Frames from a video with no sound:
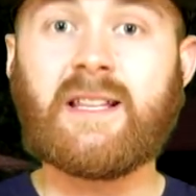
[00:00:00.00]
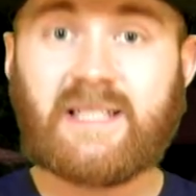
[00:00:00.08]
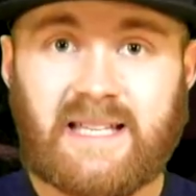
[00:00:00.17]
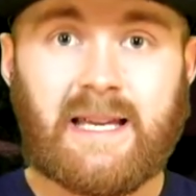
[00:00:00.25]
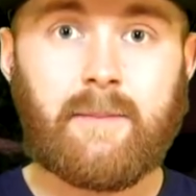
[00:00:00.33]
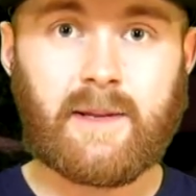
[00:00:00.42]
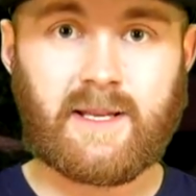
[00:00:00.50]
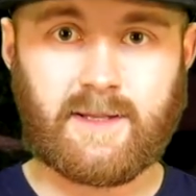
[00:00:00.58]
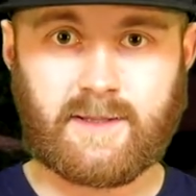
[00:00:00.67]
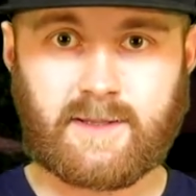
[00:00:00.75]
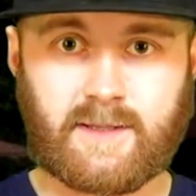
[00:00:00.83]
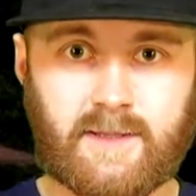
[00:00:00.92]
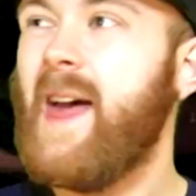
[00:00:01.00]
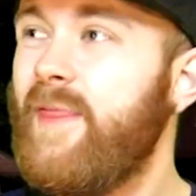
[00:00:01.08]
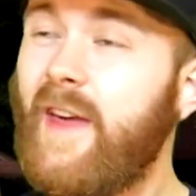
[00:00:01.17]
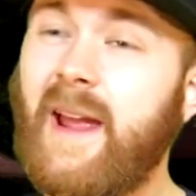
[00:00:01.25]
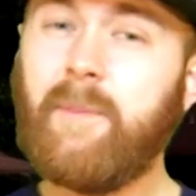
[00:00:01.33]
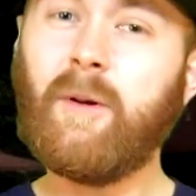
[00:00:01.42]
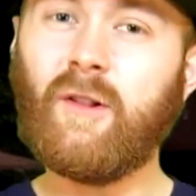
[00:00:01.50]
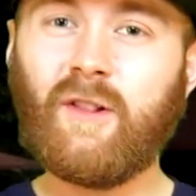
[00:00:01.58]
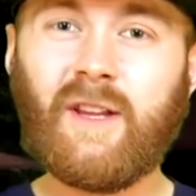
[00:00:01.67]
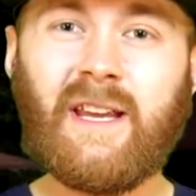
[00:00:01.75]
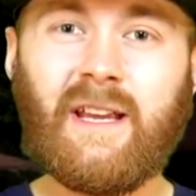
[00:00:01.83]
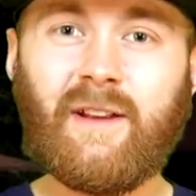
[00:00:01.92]
Demons, and they
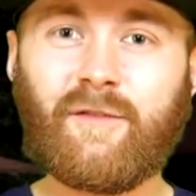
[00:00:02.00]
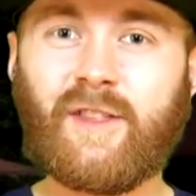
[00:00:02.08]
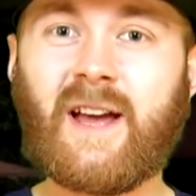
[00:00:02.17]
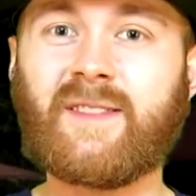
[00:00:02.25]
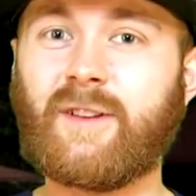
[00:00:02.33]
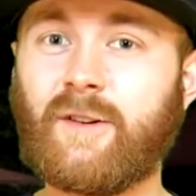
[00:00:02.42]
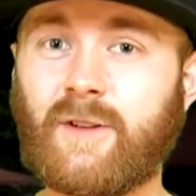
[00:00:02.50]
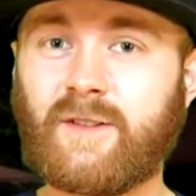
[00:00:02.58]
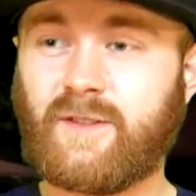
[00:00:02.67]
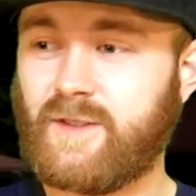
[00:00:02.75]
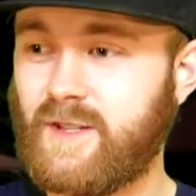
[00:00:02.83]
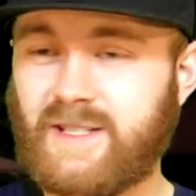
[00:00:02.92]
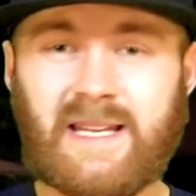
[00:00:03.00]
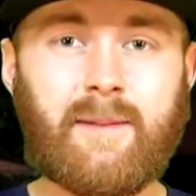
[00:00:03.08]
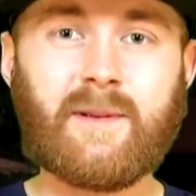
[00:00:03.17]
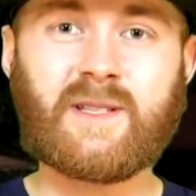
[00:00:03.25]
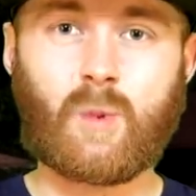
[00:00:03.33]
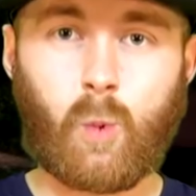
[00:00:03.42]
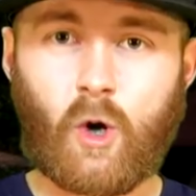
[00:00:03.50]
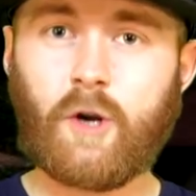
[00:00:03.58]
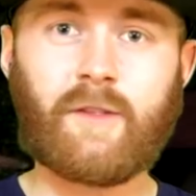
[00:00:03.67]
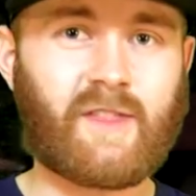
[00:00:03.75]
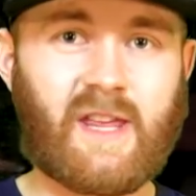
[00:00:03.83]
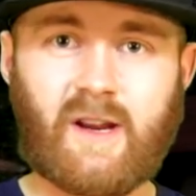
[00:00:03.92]
believe that the demons
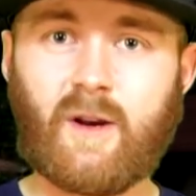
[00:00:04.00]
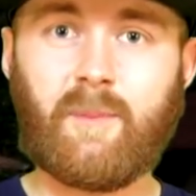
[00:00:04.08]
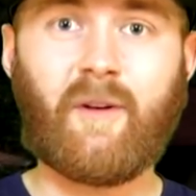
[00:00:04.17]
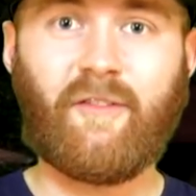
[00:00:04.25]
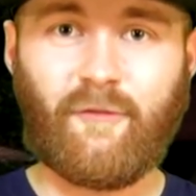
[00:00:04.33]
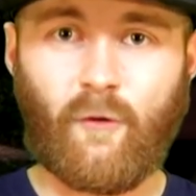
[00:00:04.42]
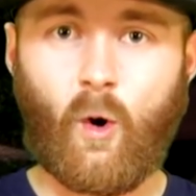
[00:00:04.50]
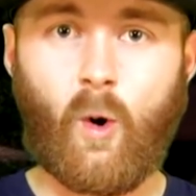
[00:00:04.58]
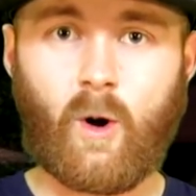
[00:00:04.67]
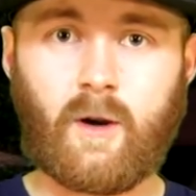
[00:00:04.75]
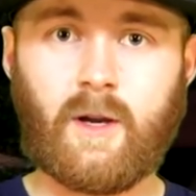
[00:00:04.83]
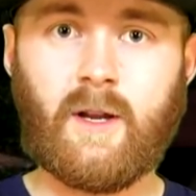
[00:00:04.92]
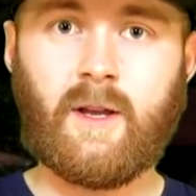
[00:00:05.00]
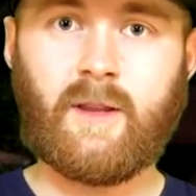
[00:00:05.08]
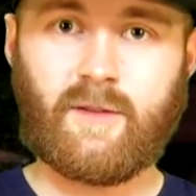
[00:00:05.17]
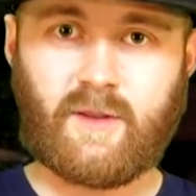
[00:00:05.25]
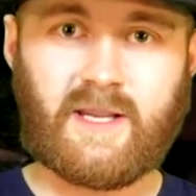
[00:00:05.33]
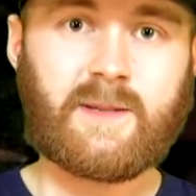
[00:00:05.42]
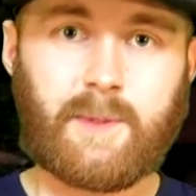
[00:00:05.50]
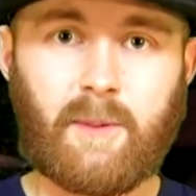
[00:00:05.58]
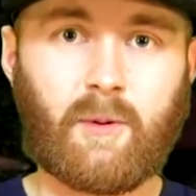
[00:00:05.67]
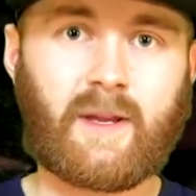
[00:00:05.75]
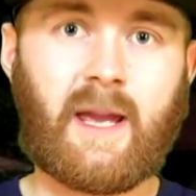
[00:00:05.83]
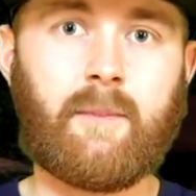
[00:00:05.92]
weren't there before these
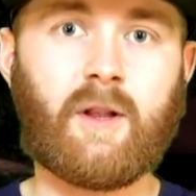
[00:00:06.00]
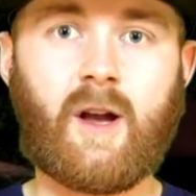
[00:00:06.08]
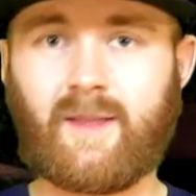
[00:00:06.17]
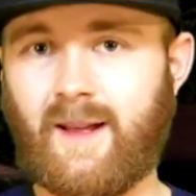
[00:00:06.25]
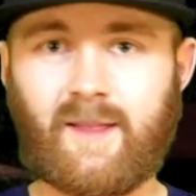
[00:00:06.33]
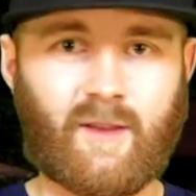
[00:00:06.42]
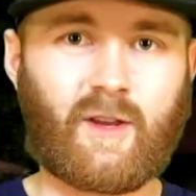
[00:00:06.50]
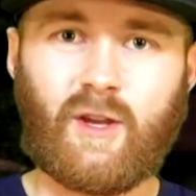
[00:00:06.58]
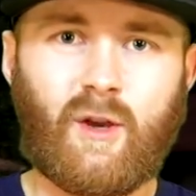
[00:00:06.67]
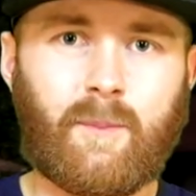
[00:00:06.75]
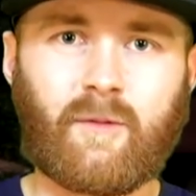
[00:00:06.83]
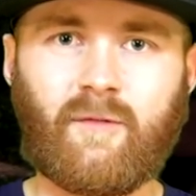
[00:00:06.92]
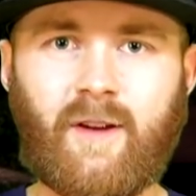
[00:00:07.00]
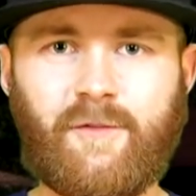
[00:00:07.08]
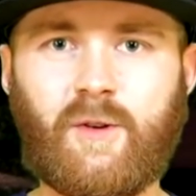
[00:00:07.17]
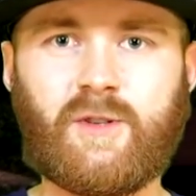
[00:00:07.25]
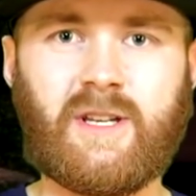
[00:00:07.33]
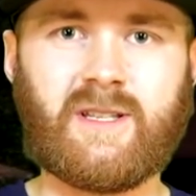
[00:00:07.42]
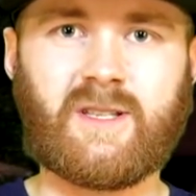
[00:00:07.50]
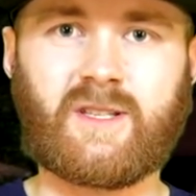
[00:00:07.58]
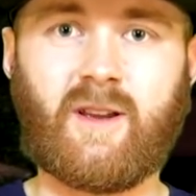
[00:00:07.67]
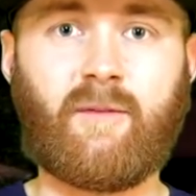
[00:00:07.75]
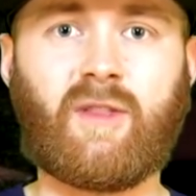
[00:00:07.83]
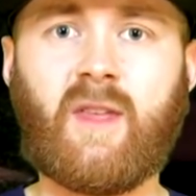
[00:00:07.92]
people came along, like the Cuban refugees and
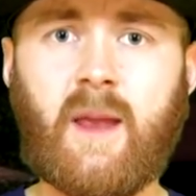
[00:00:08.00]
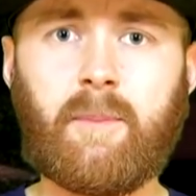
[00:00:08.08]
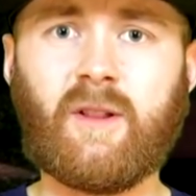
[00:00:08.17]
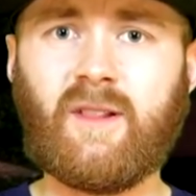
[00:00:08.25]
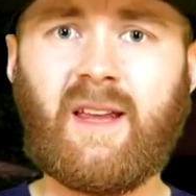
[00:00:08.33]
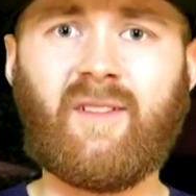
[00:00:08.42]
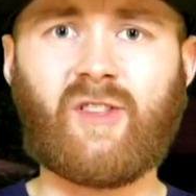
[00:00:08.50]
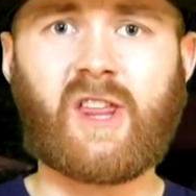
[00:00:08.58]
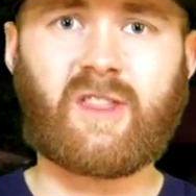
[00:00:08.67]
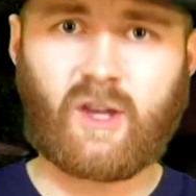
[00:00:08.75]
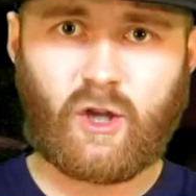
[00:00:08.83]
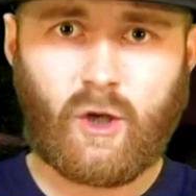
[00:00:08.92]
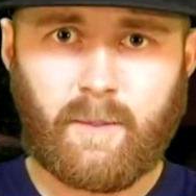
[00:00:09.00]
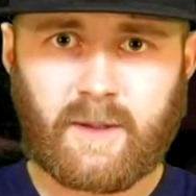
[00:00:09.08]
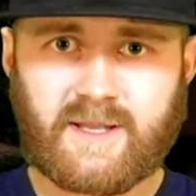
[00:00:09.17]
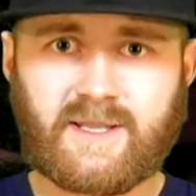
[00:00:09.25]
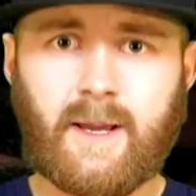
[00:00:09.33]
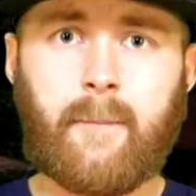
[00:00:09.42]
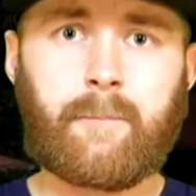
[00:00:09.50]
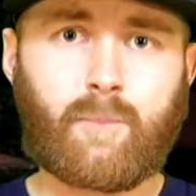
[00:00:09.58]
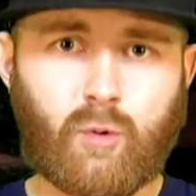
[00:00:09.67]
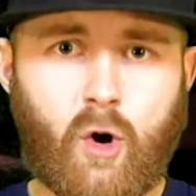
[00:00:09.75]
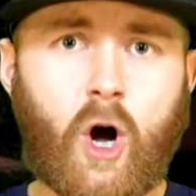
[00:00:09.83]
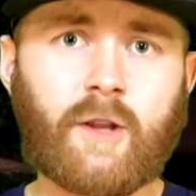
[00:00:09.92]
stuff. They believe that the Cubans
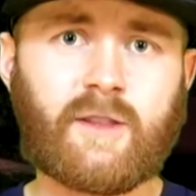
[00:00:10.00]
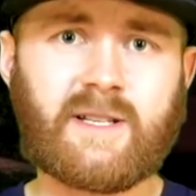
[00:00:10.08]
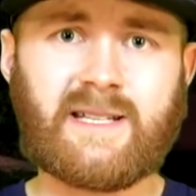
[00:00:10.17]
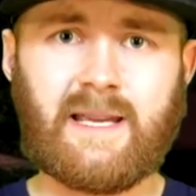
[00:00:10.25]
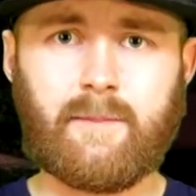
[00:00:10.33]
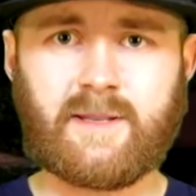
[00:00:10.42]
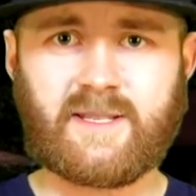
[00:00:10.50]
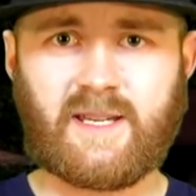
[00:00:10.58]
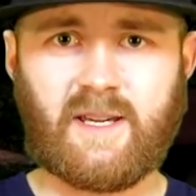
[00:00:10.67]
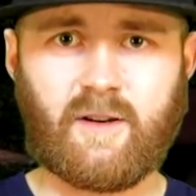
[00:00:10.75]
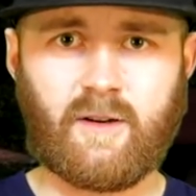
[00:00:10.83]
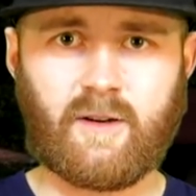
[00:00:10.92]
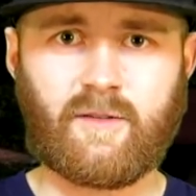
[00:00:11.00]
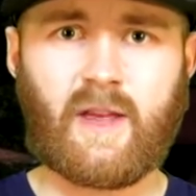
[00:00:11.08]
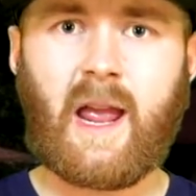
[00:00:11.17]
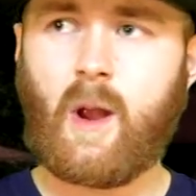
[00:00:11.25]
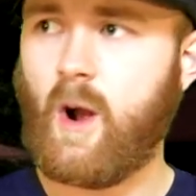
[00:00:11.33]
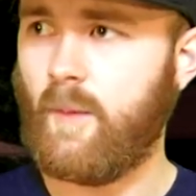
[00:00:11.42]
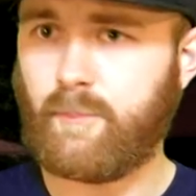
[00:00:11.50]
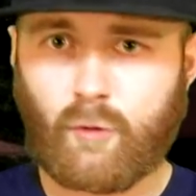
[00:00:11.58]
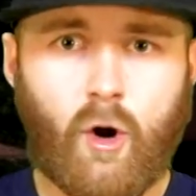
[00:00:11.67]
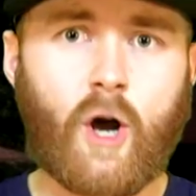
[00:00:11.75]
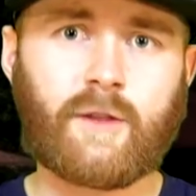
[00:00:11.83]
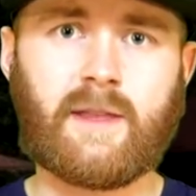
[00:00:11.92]
brought the demons here. They
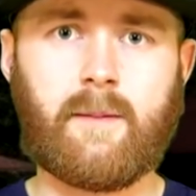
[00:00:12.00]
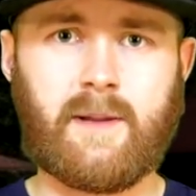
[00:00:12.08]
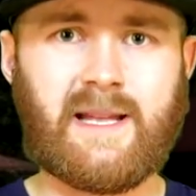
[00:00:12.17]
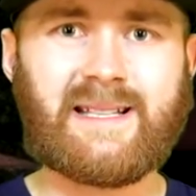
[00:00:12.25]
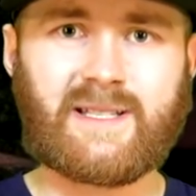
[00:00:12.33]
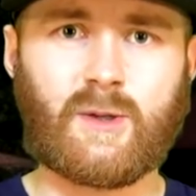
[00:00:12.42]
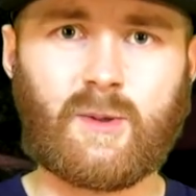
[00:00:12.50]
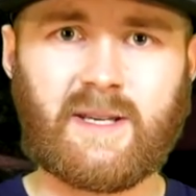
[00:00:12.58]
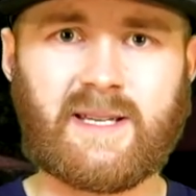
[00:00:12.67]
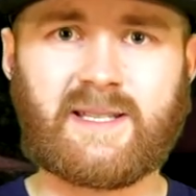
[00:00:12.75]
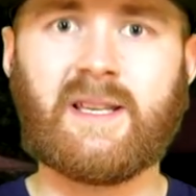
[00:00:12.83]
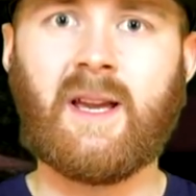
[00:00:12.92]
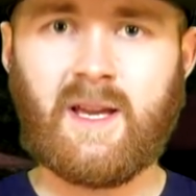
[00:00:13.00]
brought them into this